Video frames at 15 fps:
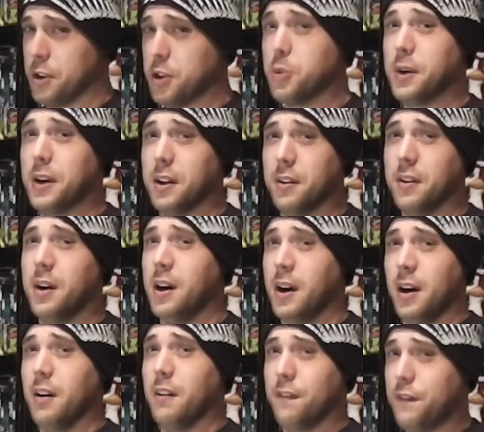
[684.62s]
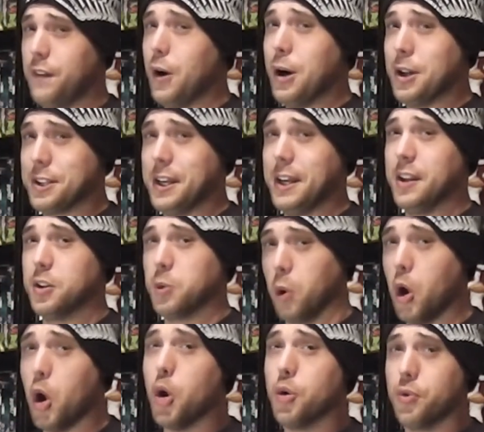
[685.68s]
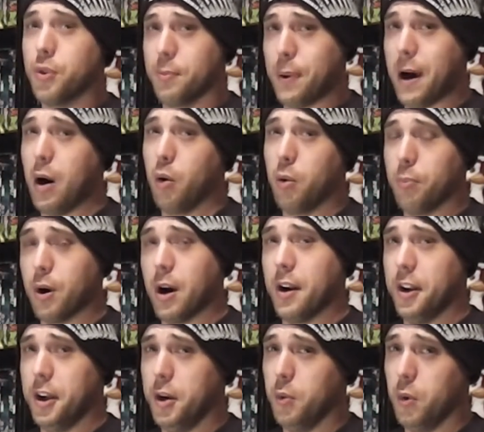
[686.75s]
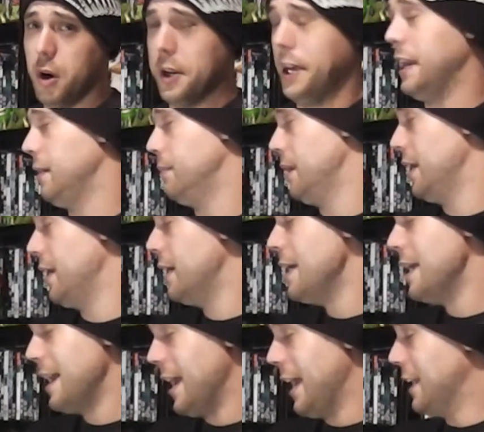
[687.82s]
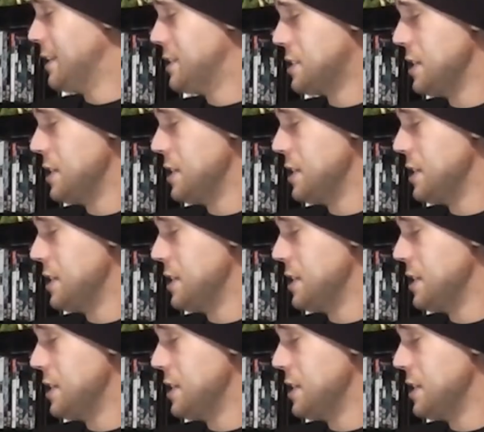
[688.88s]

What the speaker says: between £30 to £100 brand new on eBay. It's